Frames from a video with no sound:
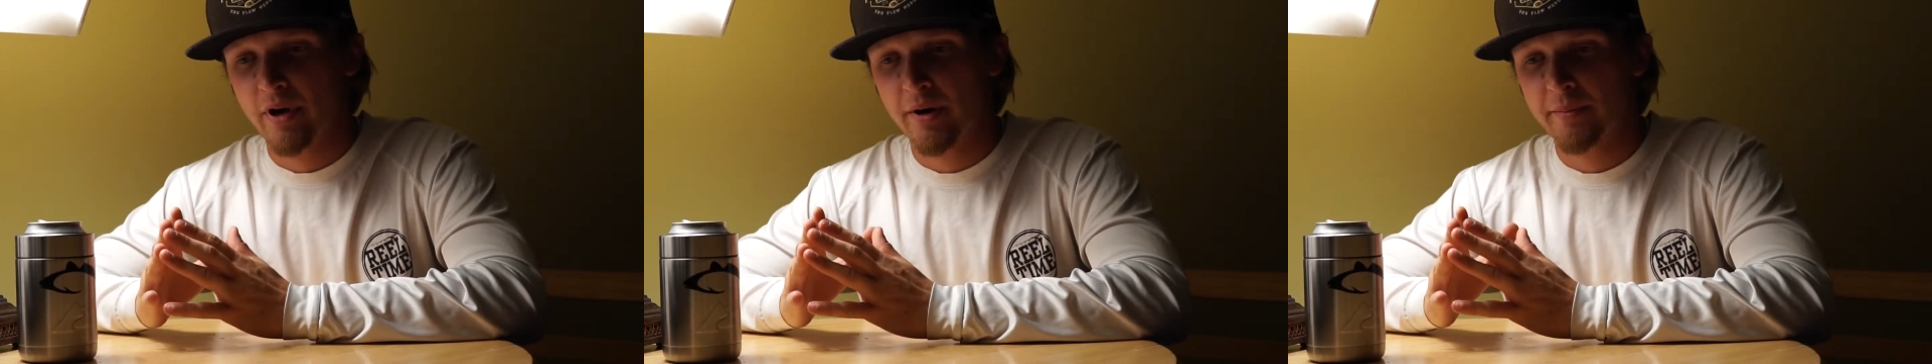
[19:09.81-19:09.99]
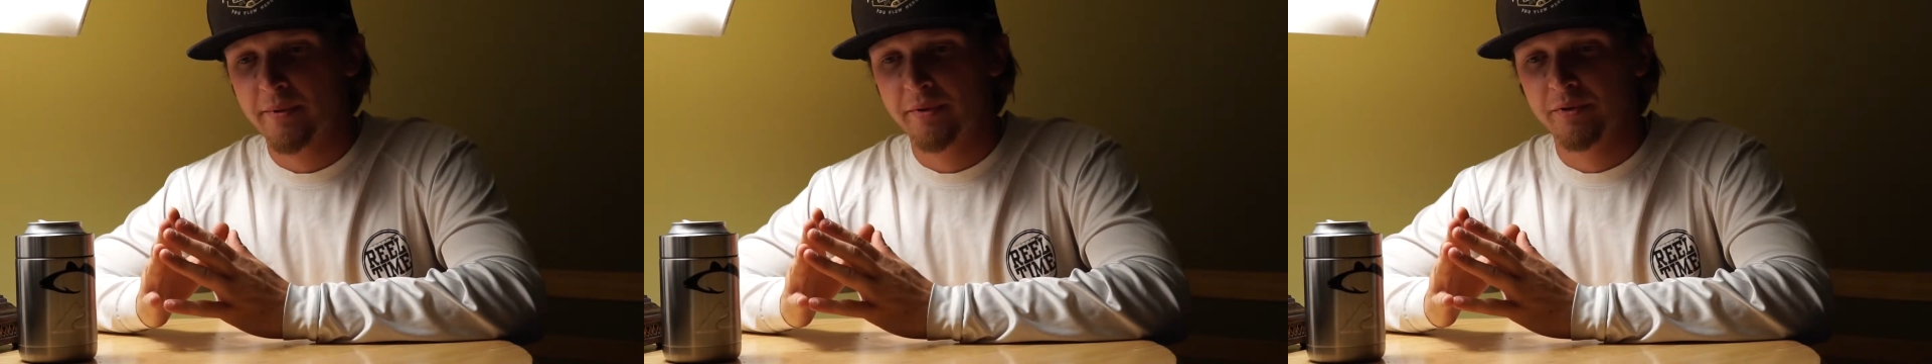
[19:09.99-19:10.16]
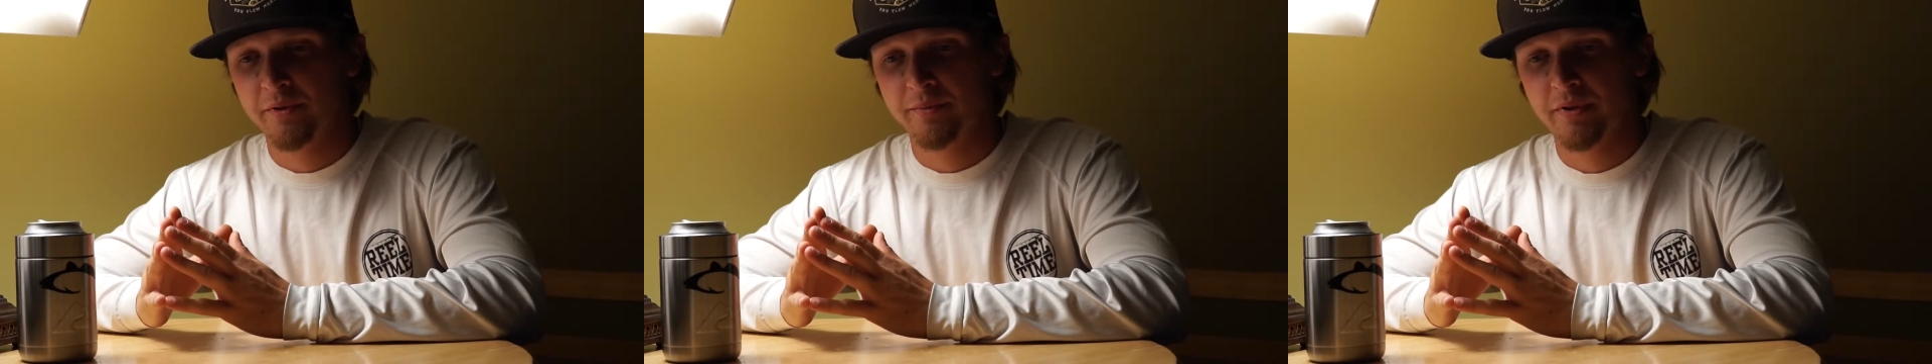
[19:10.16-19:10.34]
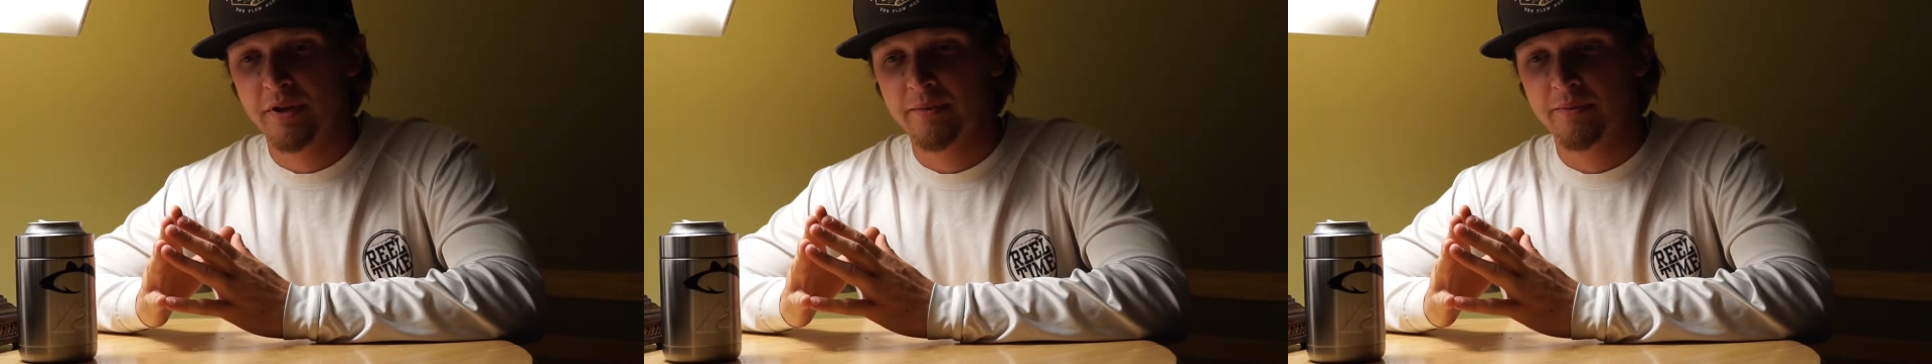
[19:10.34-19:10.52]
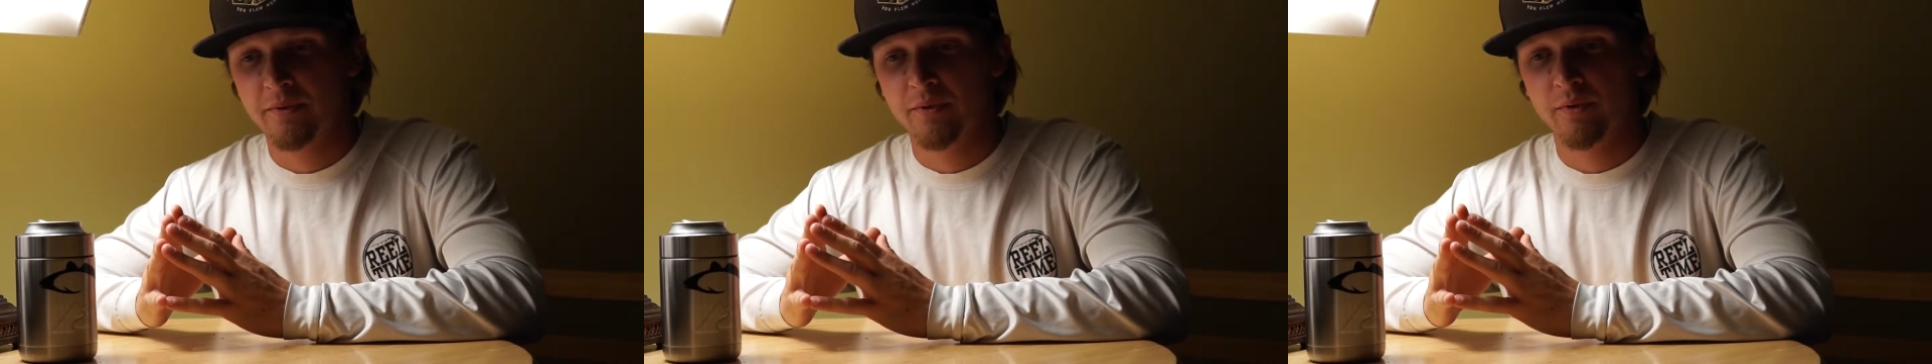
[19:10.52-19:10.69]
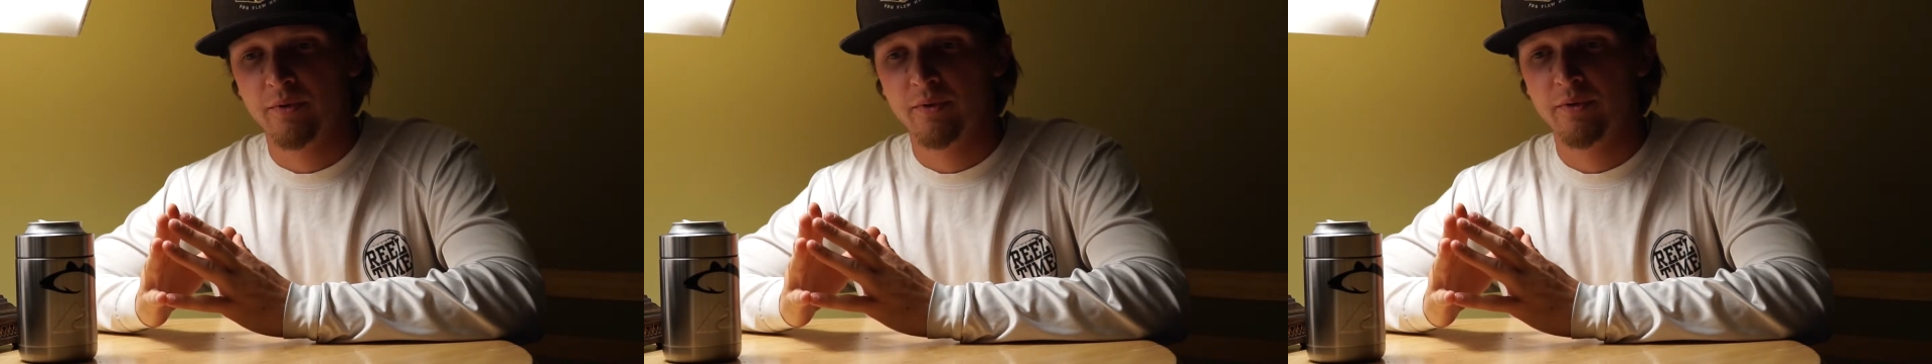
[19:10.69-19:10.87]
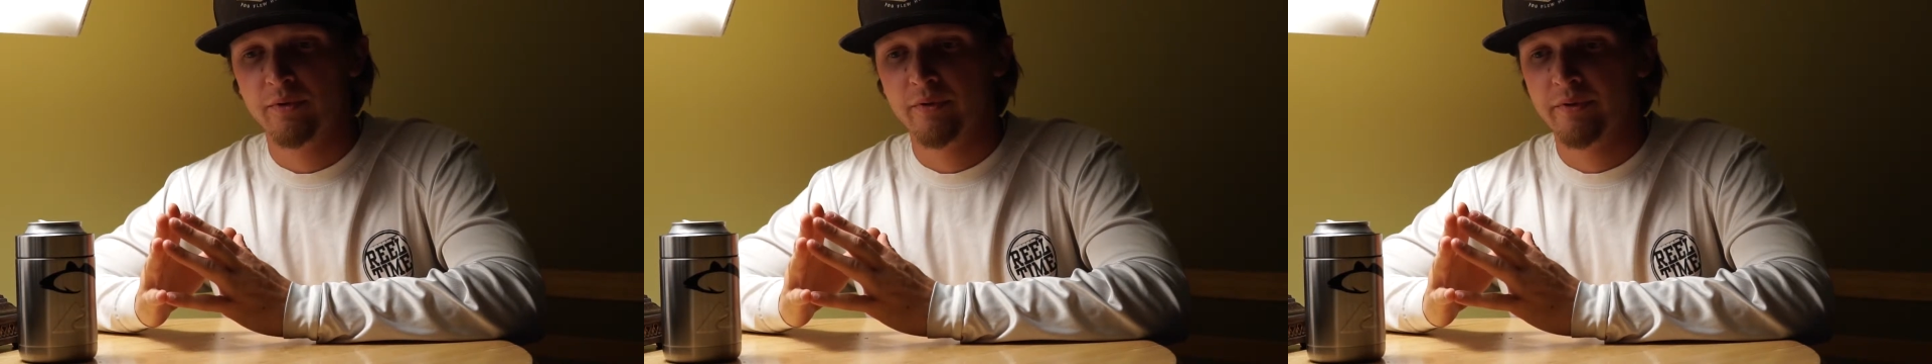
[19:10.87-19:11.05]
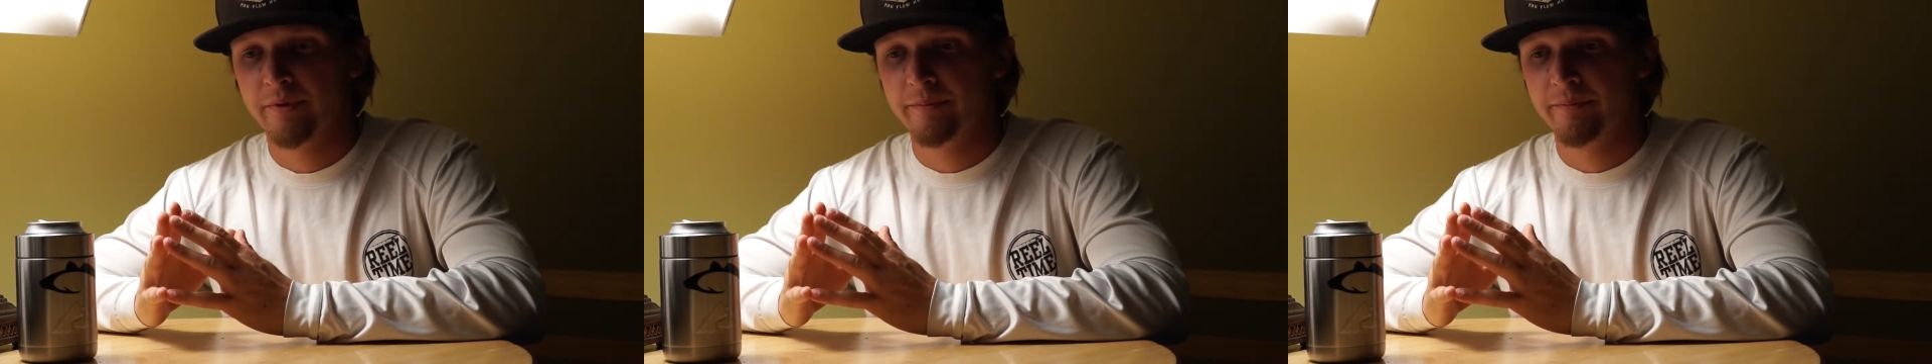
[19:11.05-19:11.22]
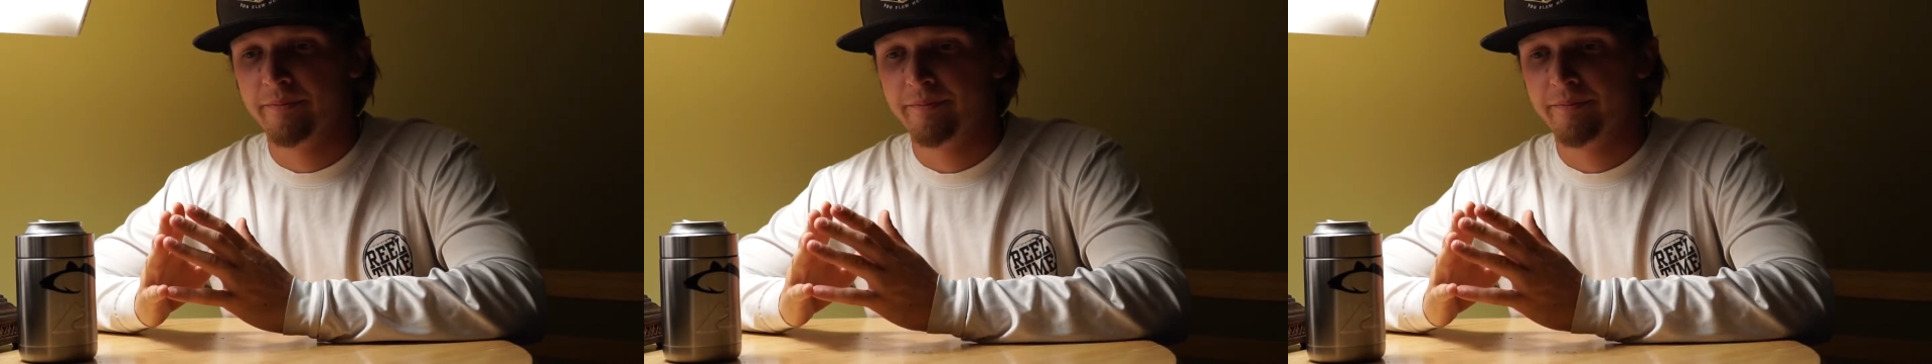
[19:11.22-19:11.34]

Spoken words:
popular people and